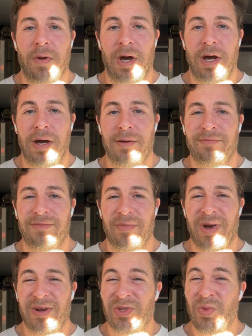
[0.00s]

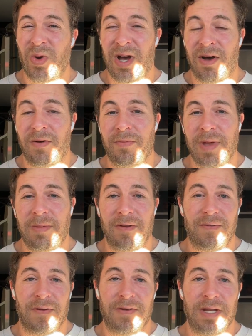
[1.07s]
about 12, maybe
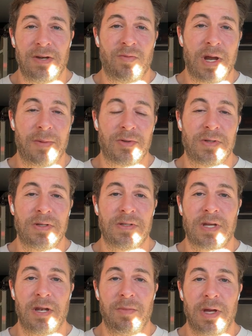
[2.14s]
15 reps is
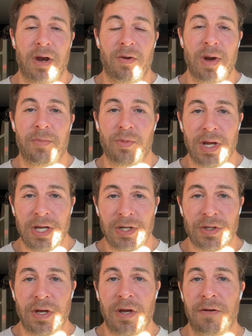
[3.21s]
going to be our rep
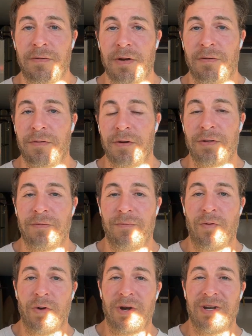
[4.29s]
range for your first
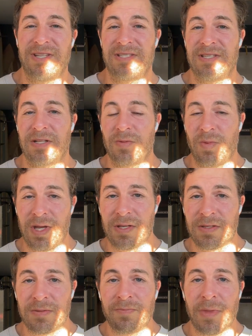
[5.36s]
4 to 6
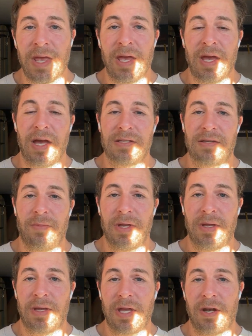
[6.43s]
weeks as a
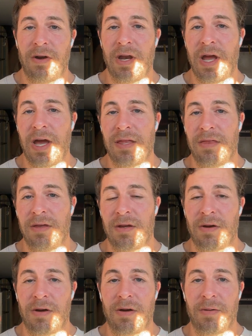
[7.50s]
beginner athlete
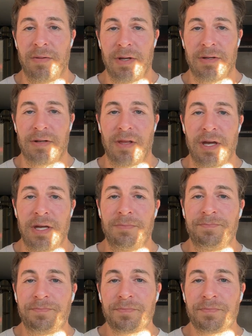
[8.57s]
or a client.